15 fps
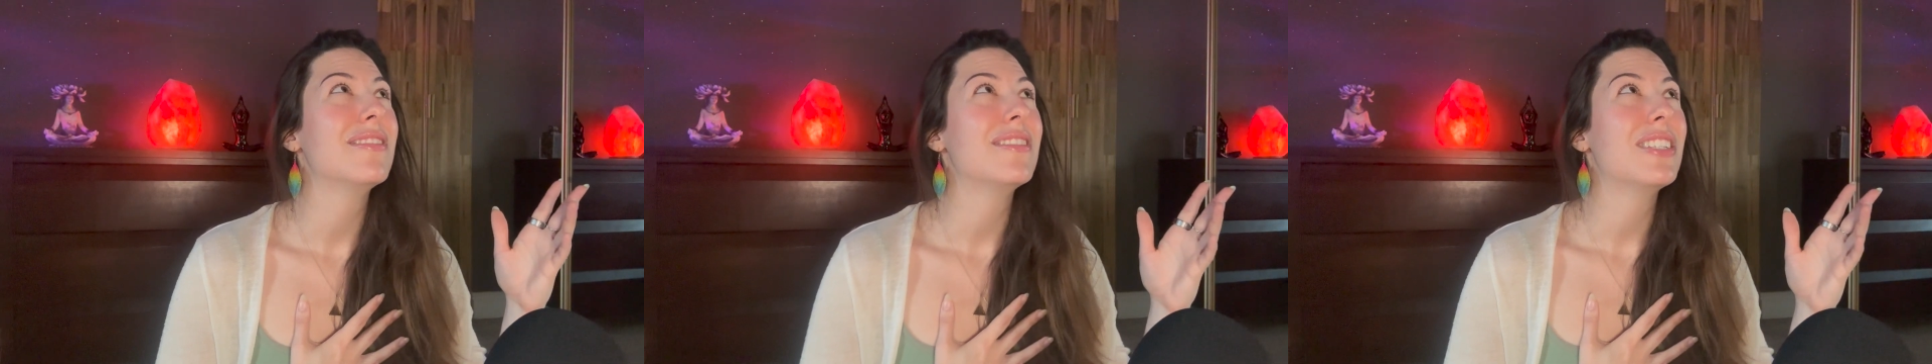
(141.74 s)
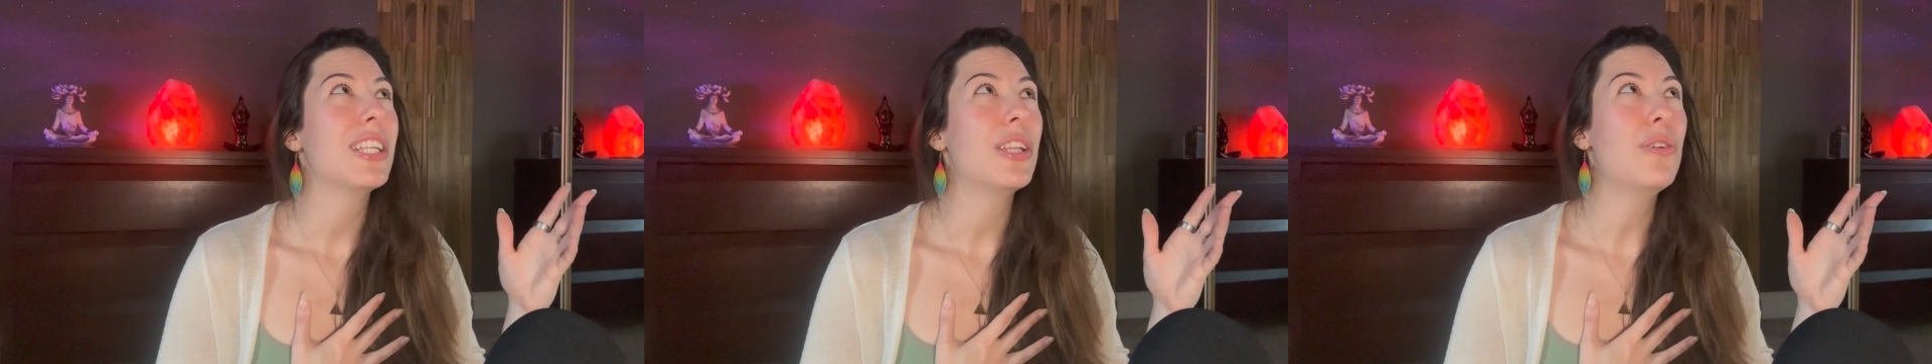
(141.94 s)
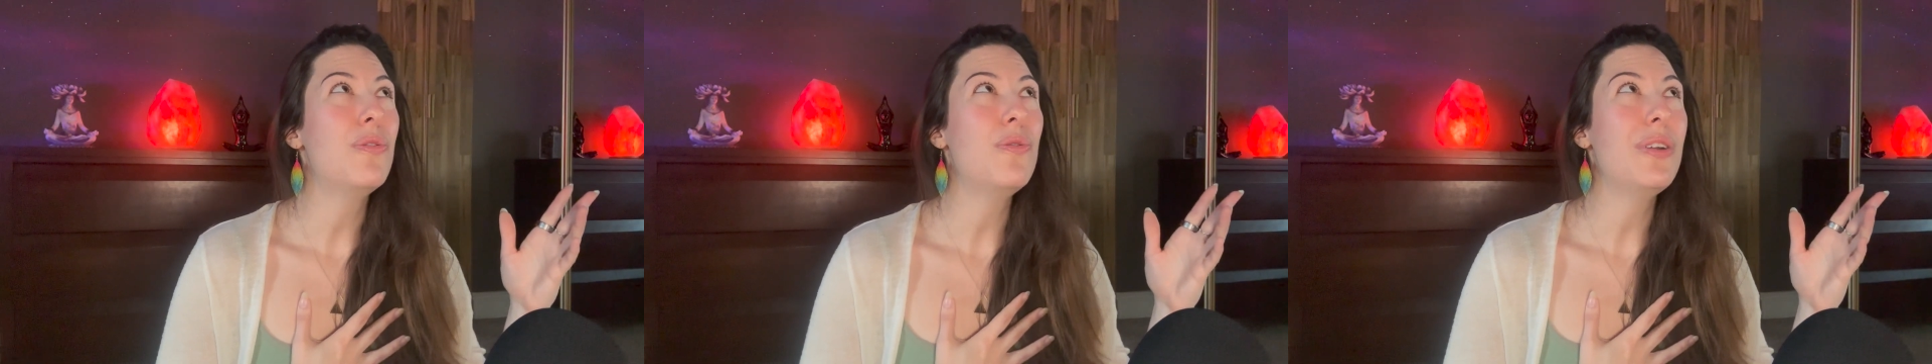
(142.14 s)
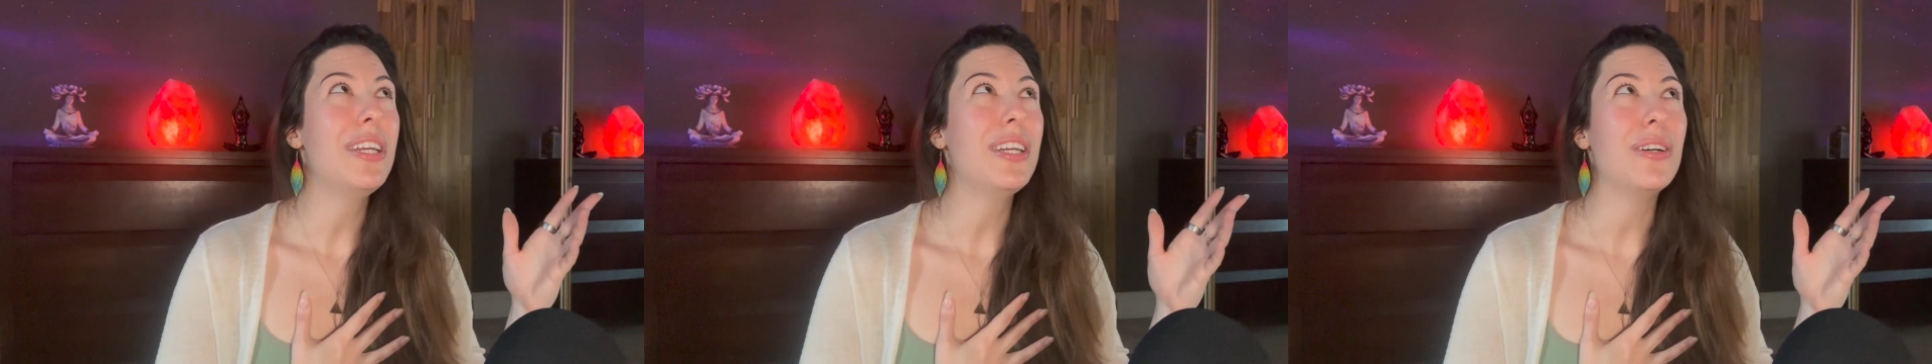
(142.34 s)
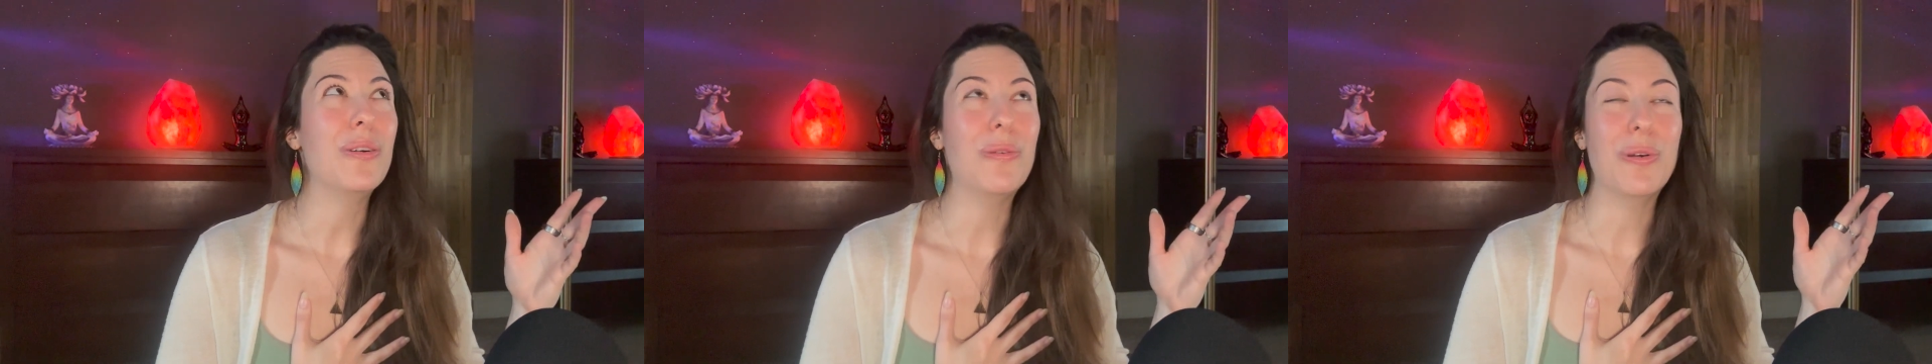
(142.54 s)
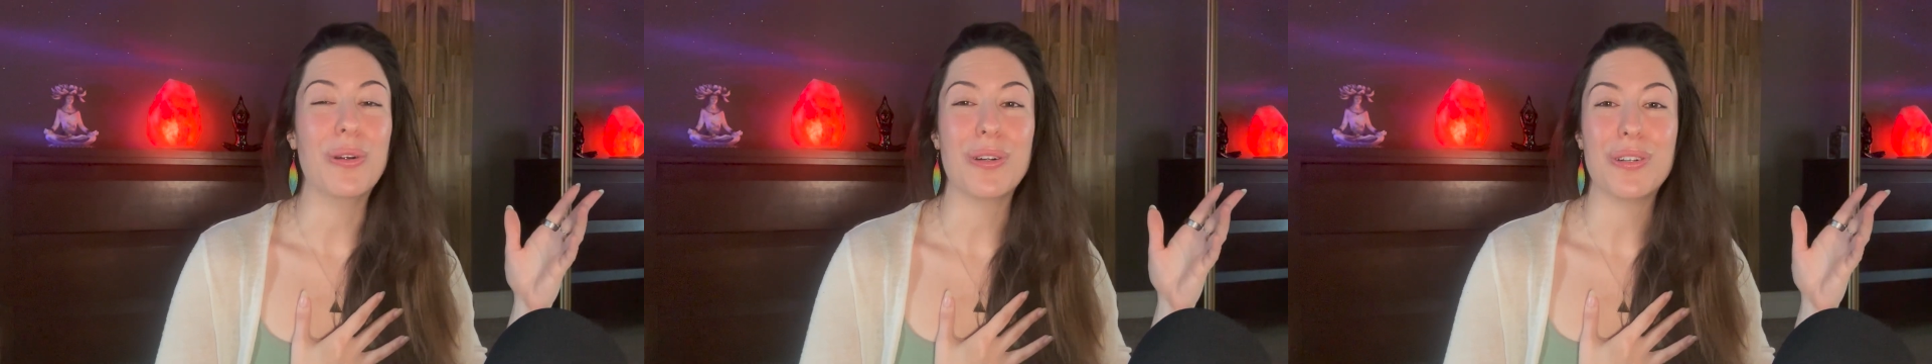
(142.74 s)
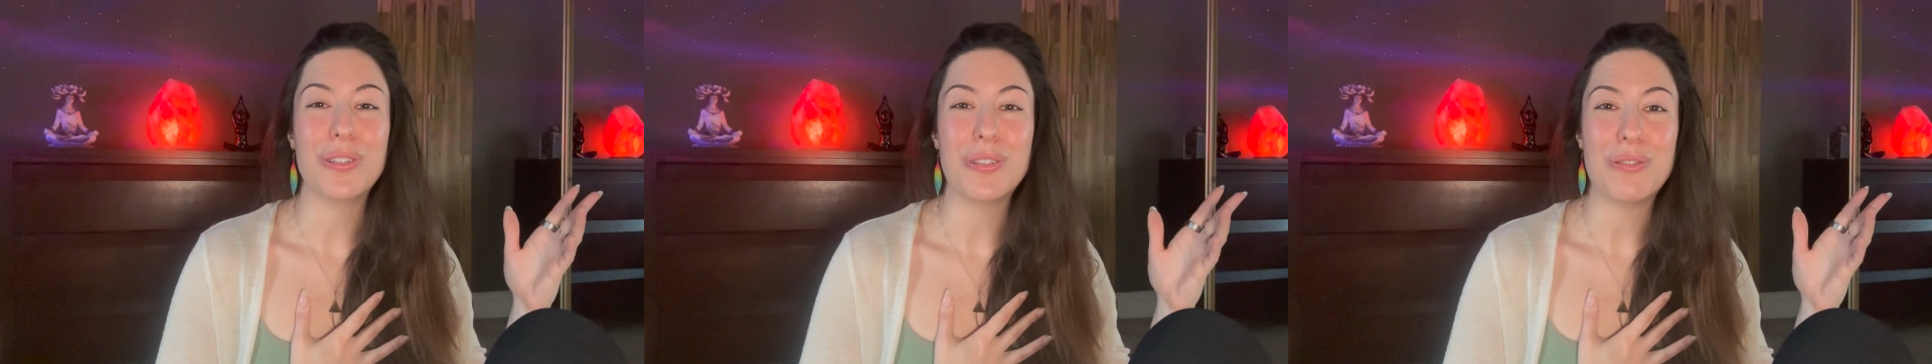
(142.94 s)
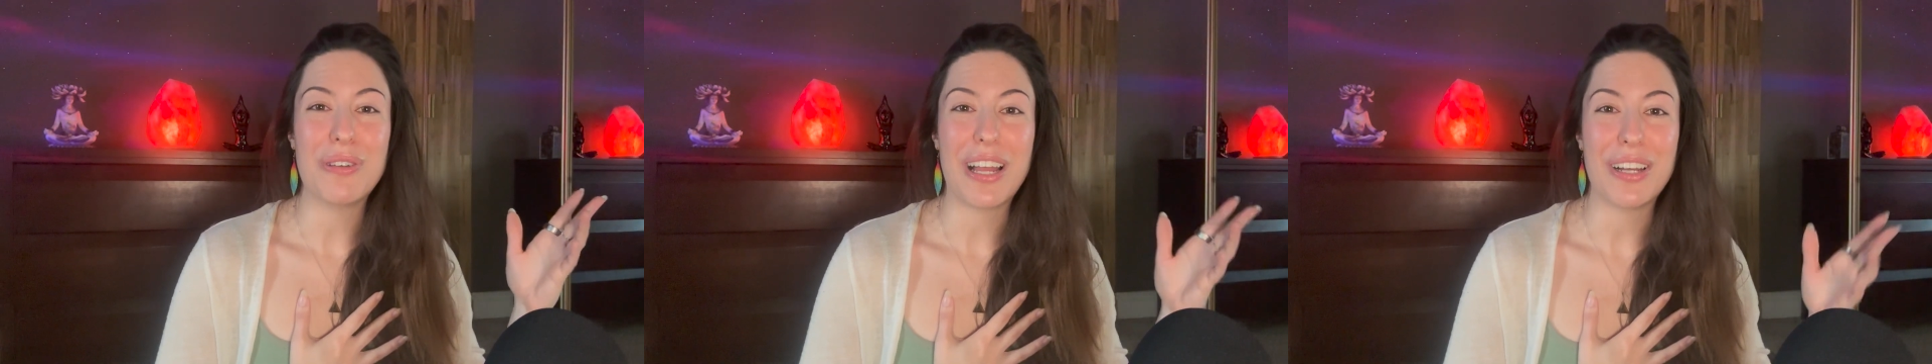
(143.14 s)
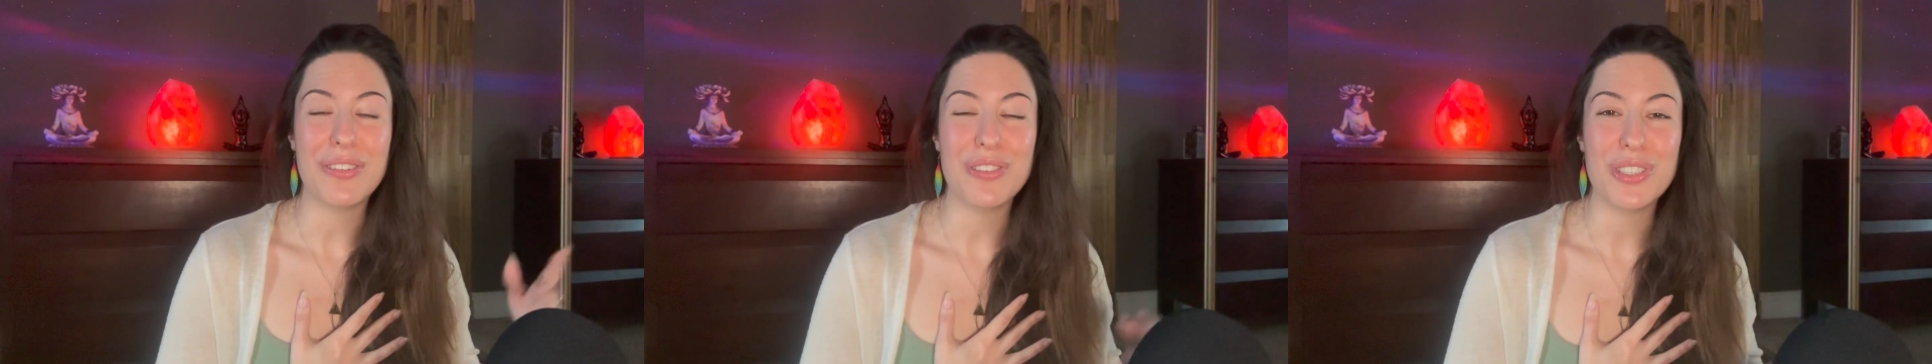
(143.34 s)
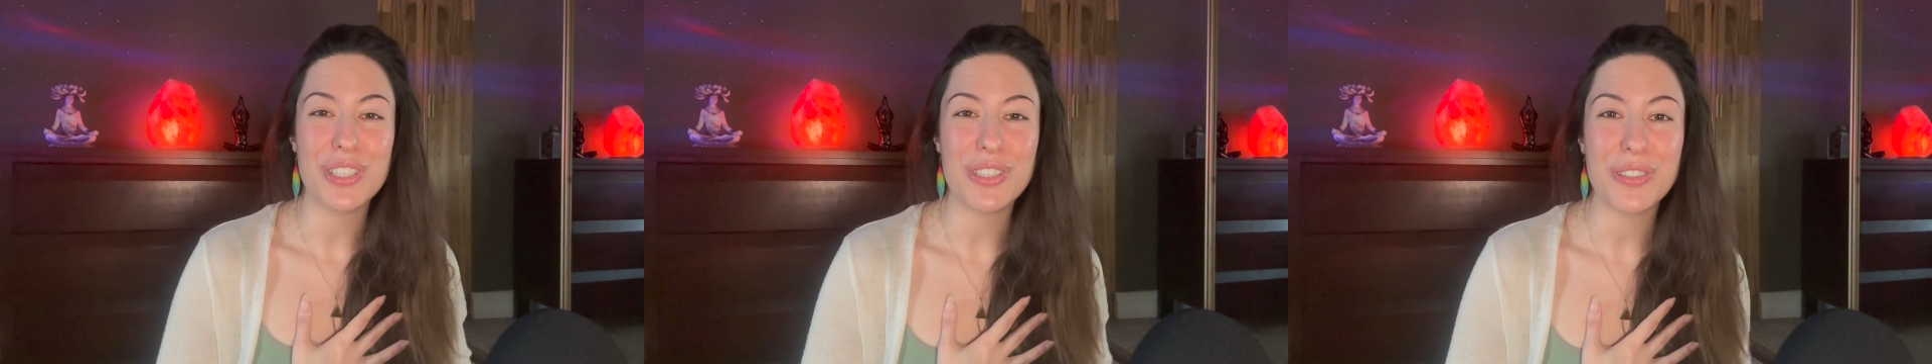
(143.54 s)
the real world
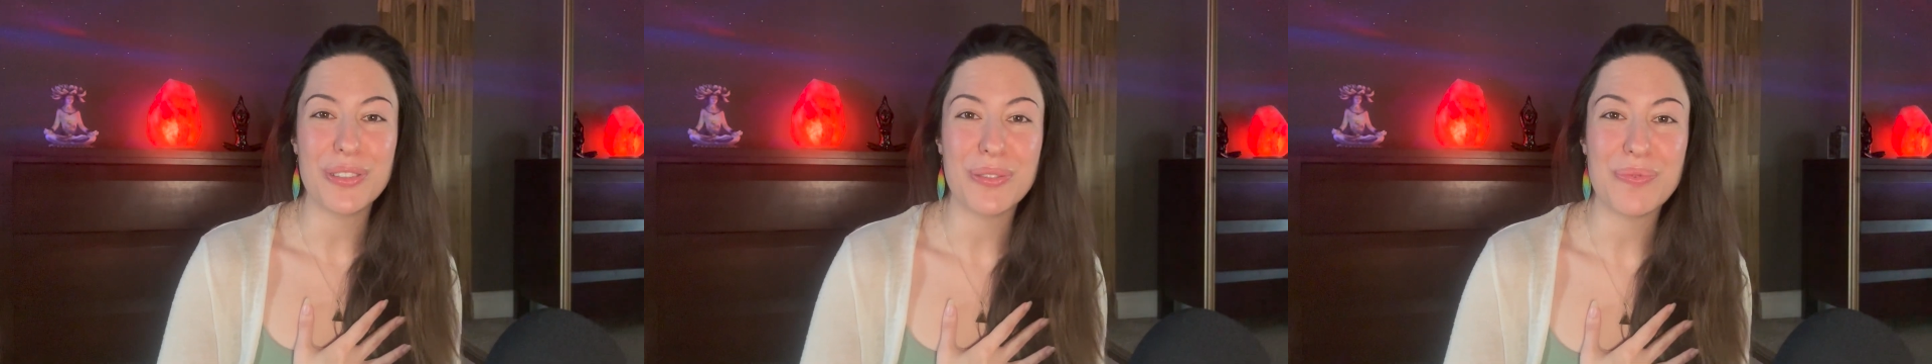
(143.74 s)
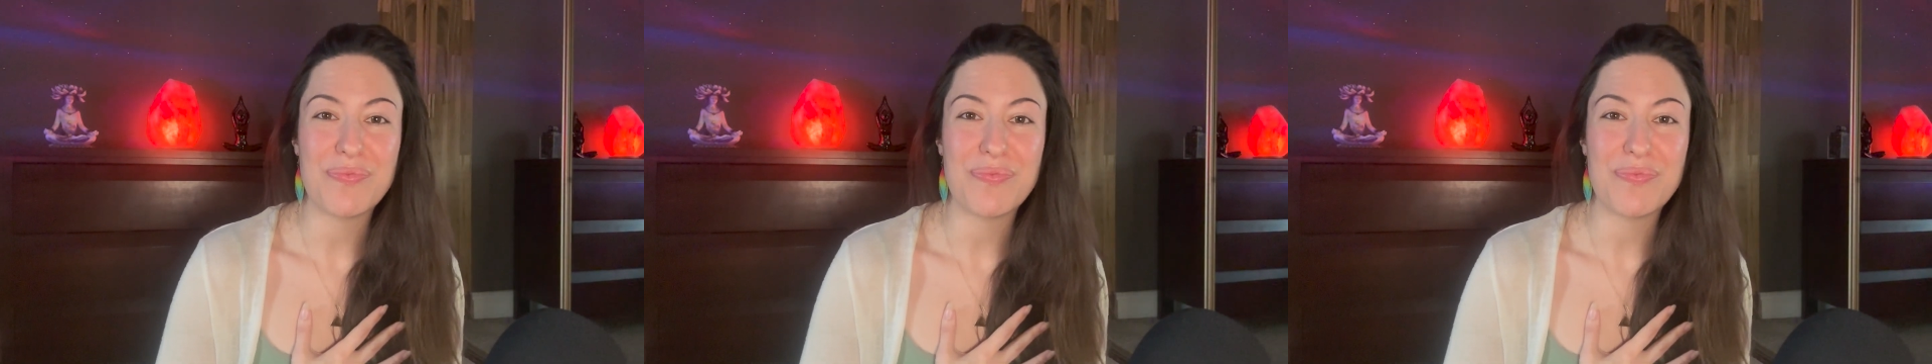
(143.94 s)
around you